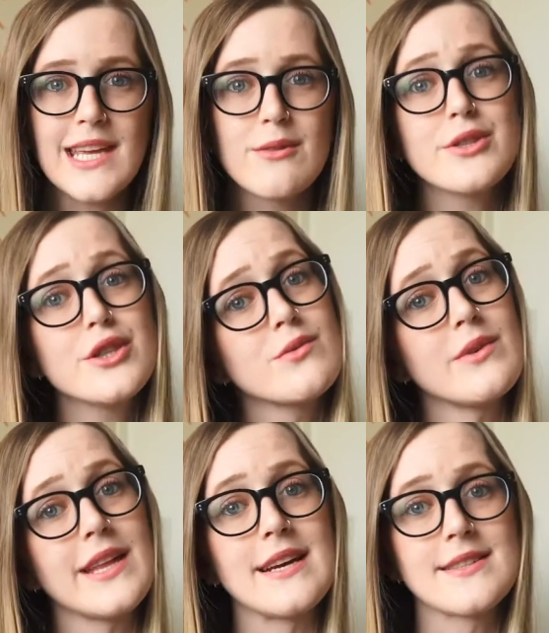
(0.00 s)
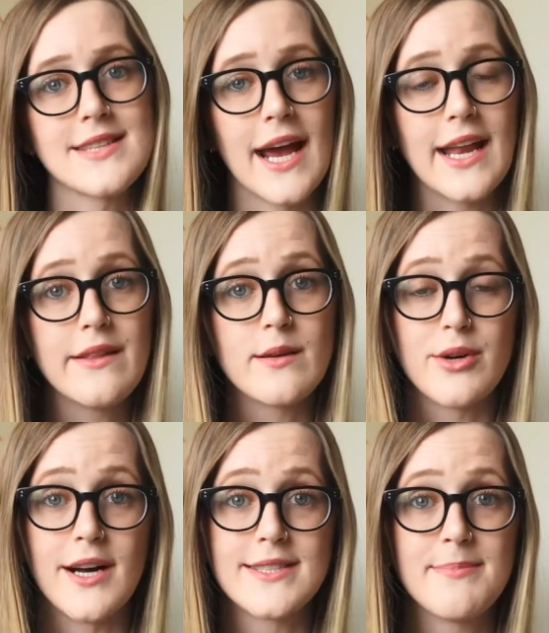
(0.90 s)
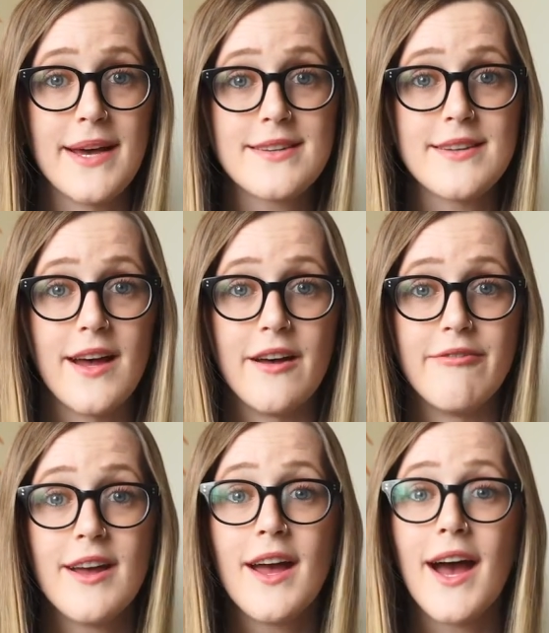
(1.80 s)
it was just really exciting, the prospect of